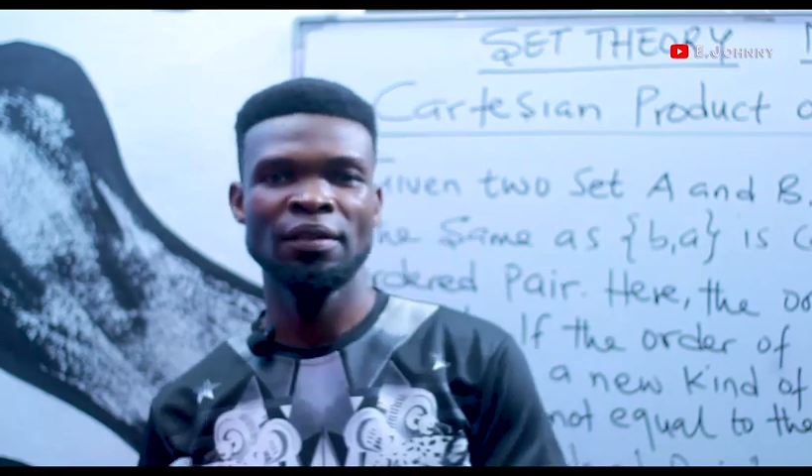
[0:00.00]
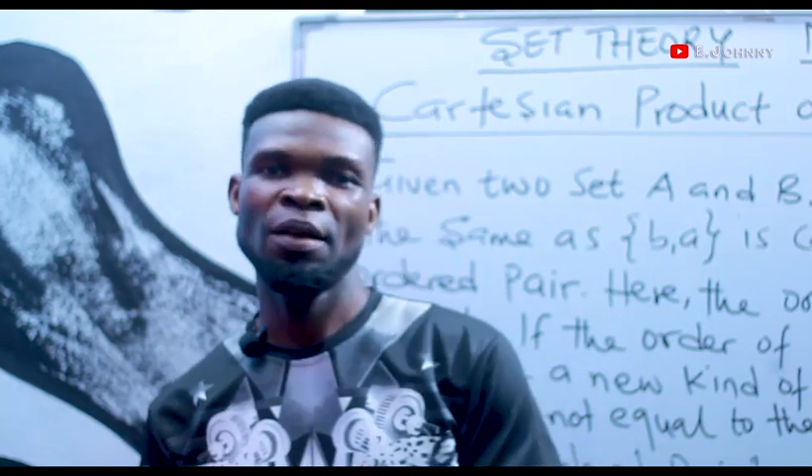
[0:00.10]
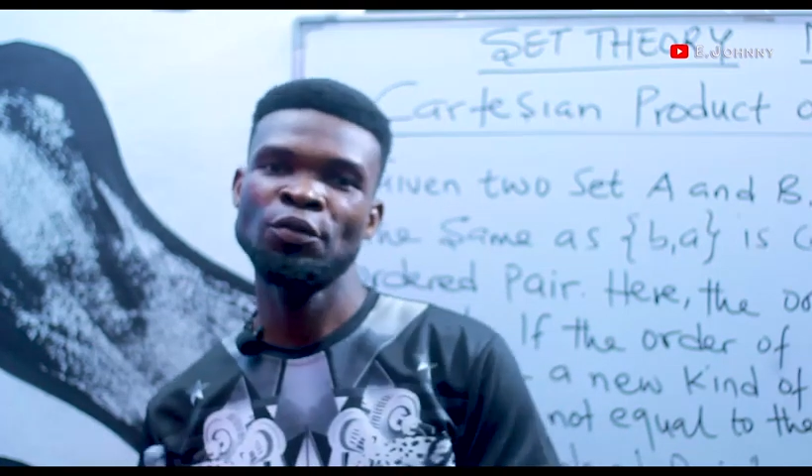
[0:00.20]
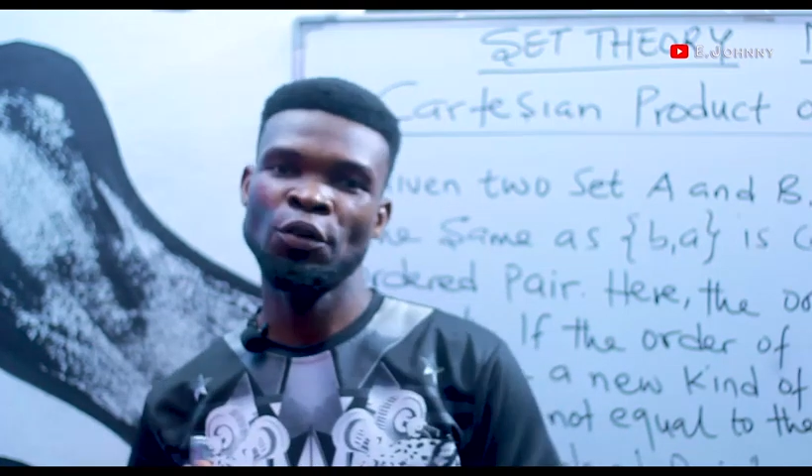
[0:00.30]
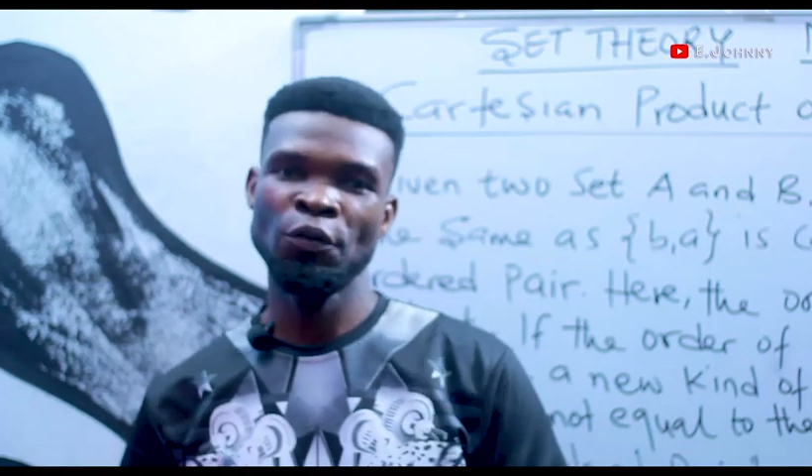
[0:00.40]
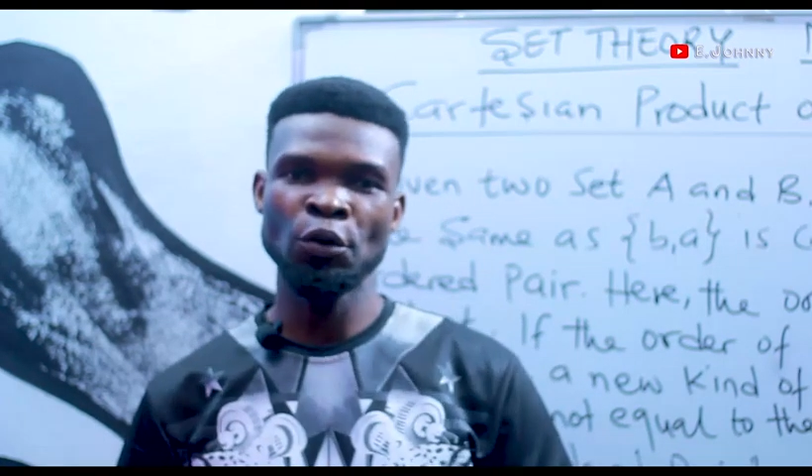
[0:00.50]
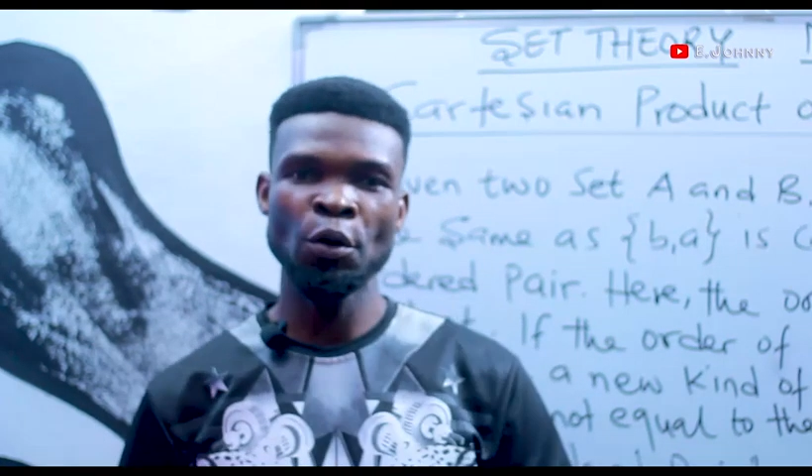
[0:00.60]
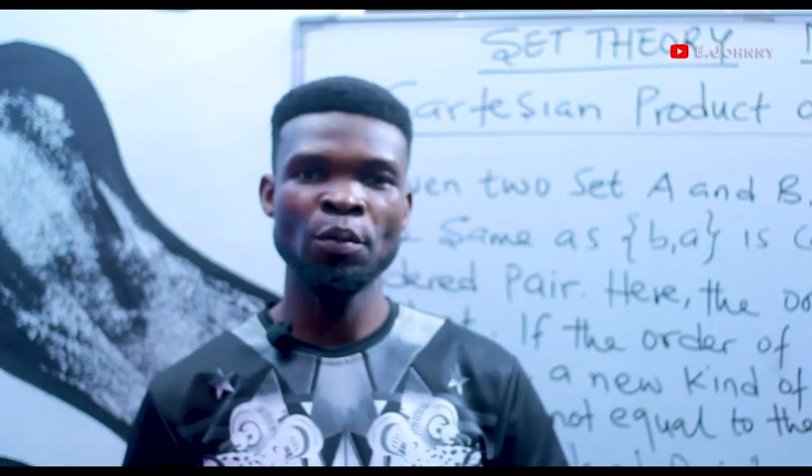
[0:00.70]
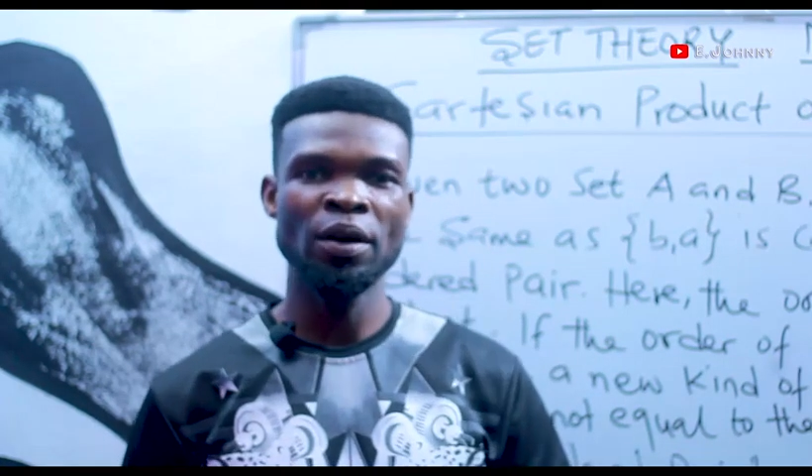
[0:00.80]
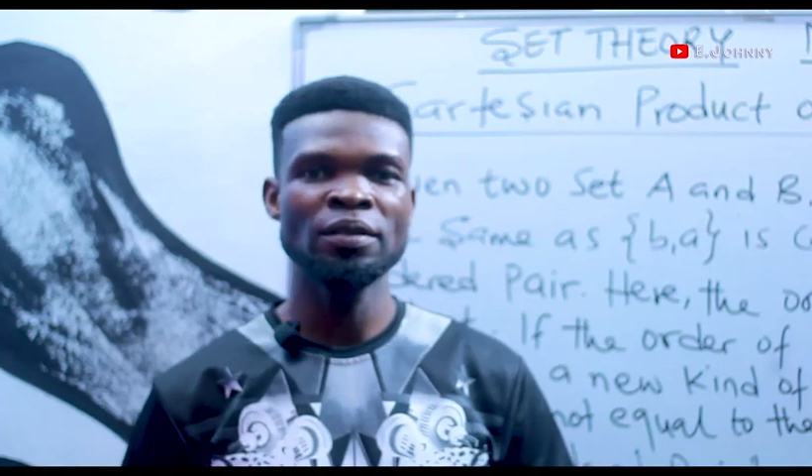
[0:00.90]
types of
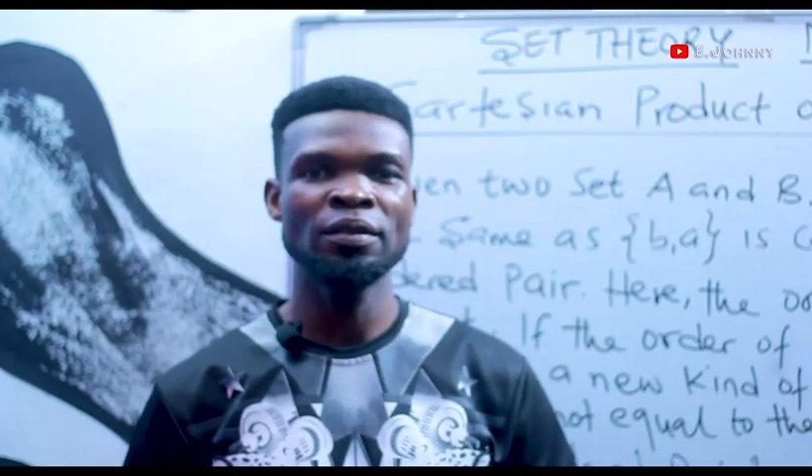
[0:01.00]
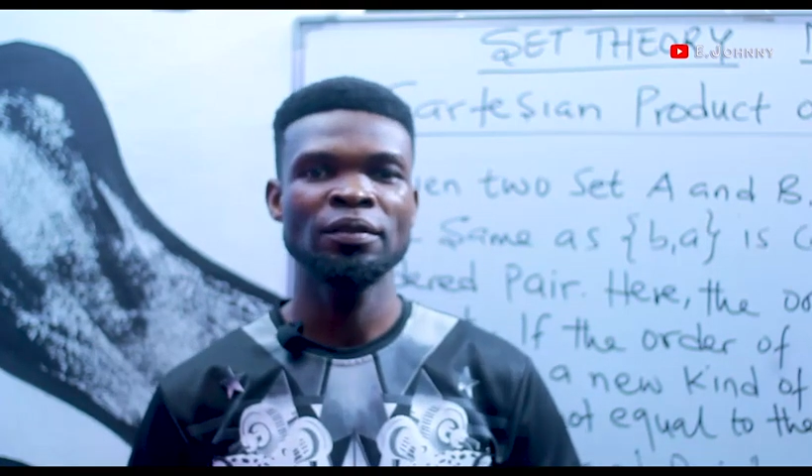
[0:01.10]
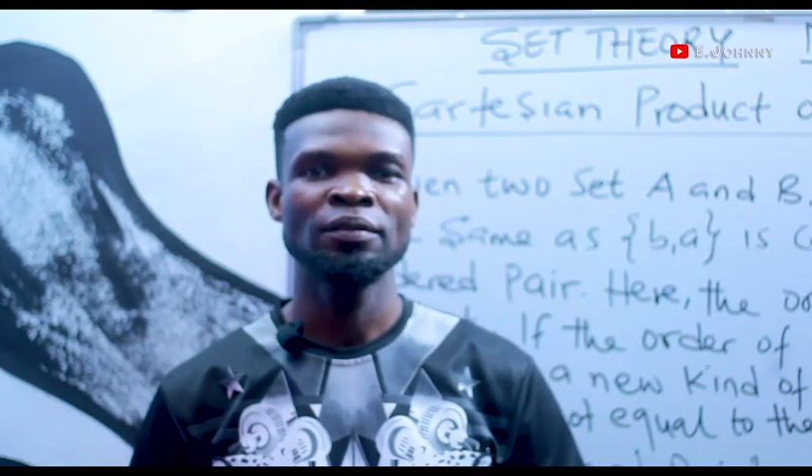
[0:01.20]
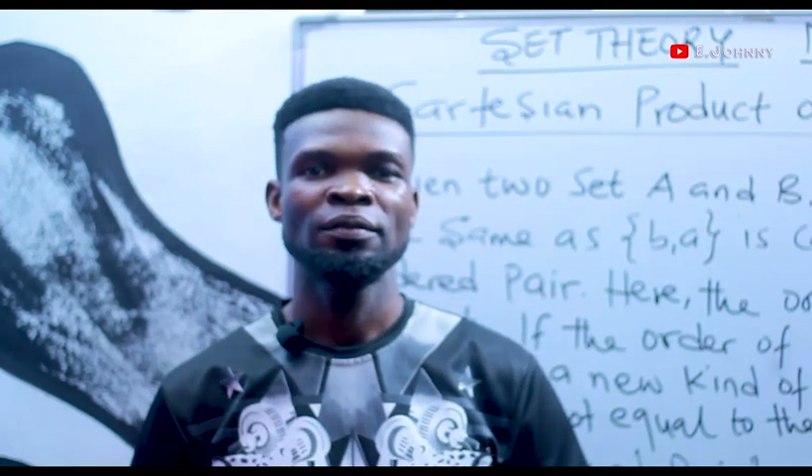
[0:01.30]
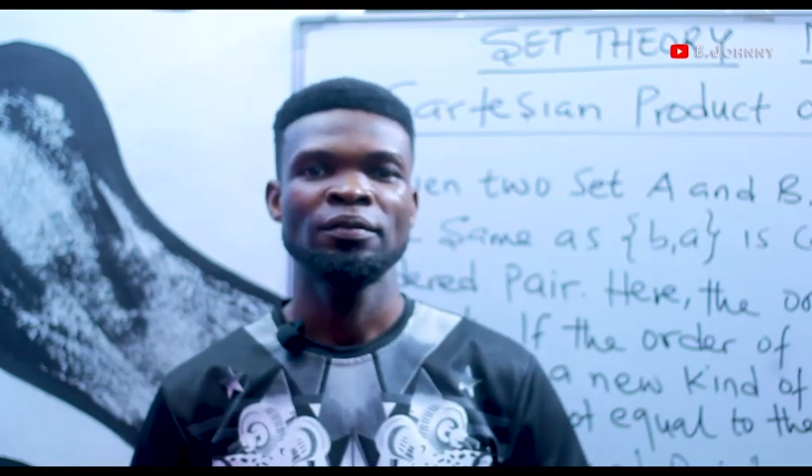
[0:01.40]
numbers,